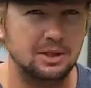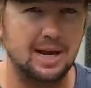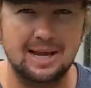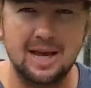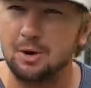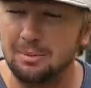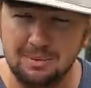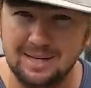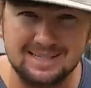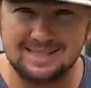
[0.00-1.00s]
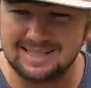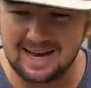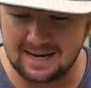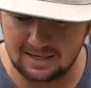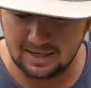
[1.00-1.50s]
A shad ain't got no BBs
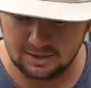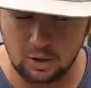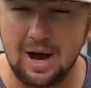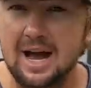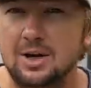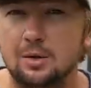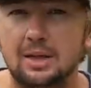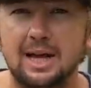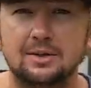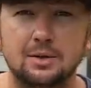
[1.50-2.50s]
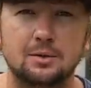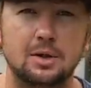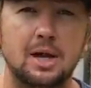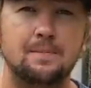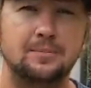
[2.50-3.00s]
inside it. So I don't like to
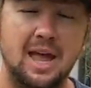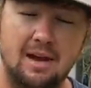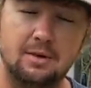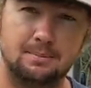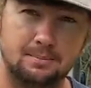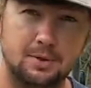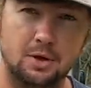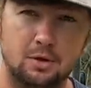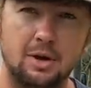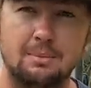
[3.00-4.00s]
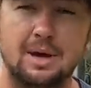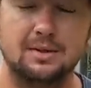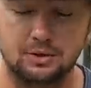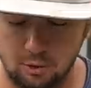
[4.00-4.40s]
have a, you know, crankbait that's